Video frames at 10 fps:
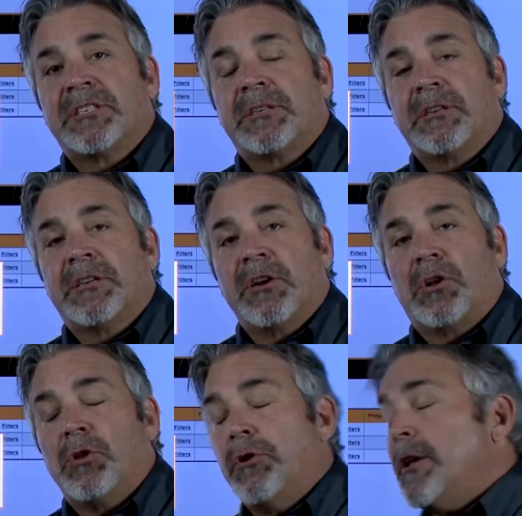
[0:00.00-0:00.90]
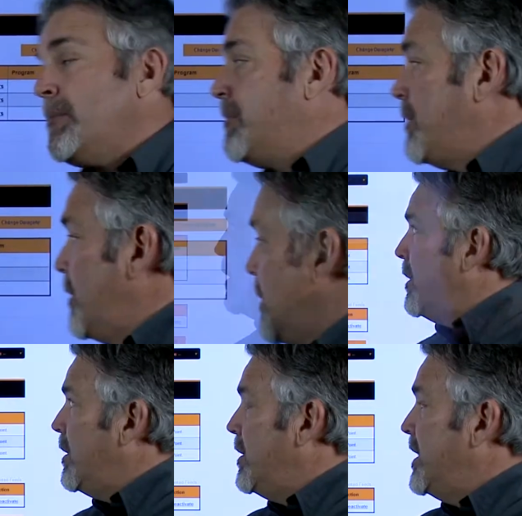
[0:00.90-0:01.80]
is concluded,
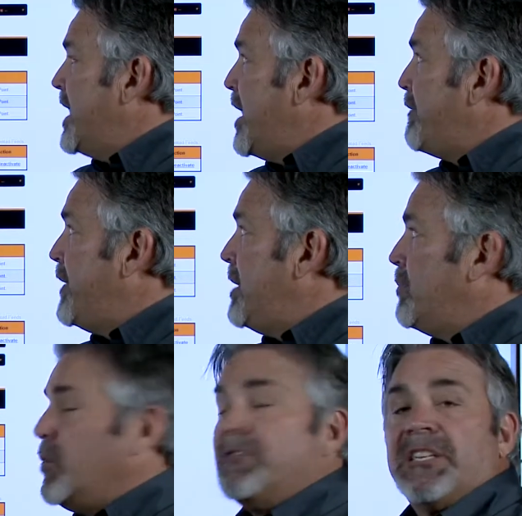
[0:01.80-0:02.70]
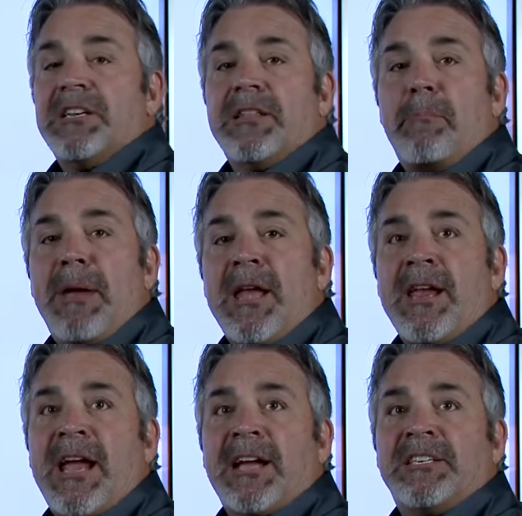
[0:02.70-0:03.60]
the data feed moves into the
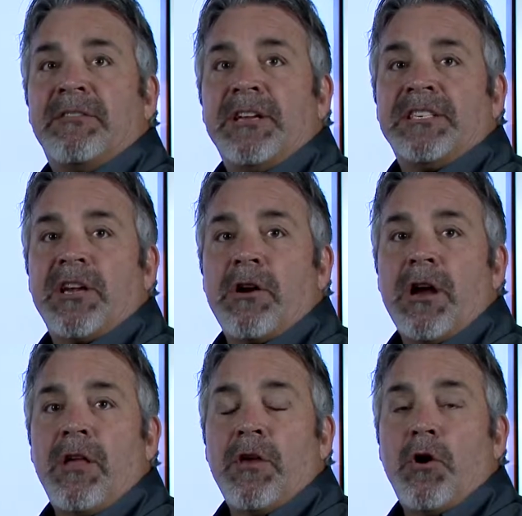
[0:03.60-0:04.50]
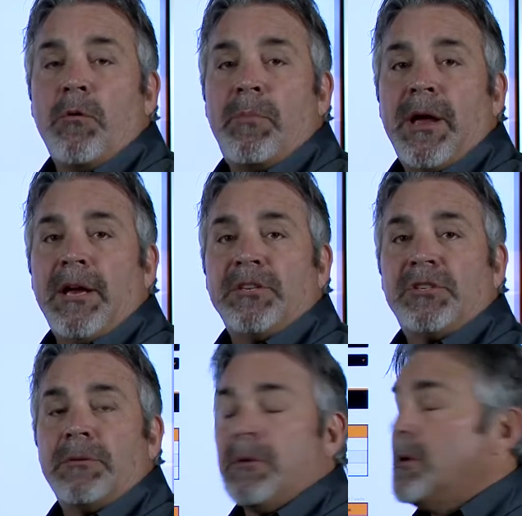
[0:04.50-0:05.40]
pending activities area on the home
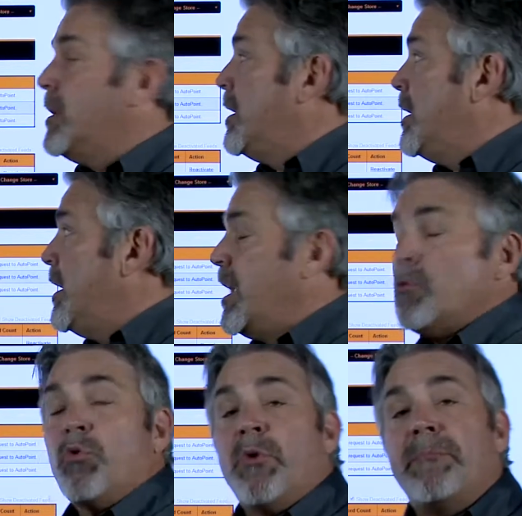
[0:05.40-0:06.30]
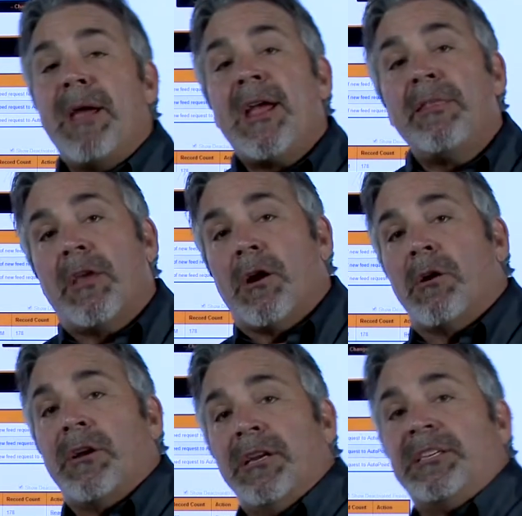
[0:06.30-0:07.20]
page. It will remain
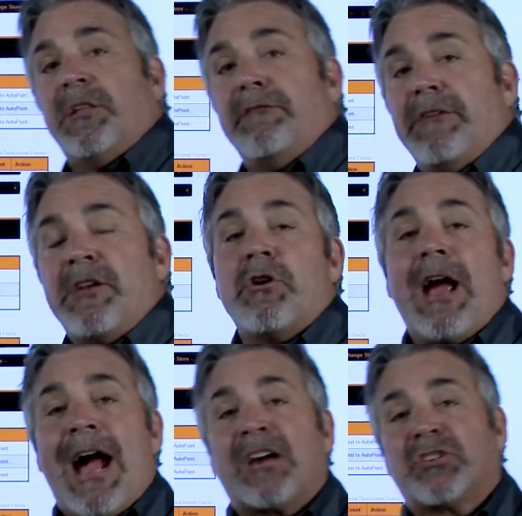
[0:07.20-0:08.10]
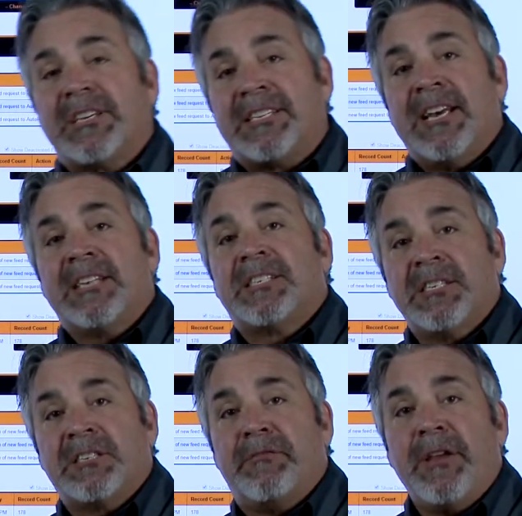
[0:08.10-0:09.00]
there until the vendor actually tests
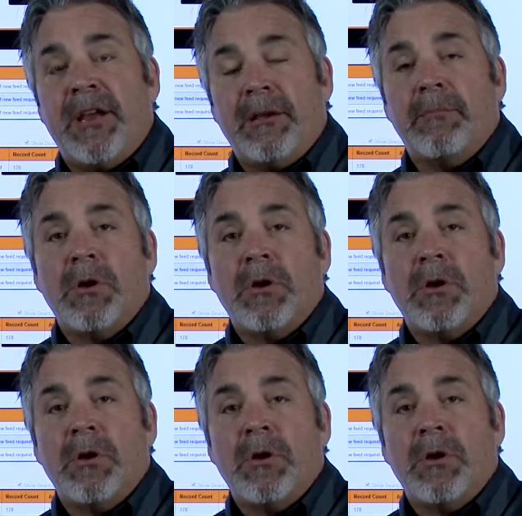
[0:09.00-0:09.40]
this feed.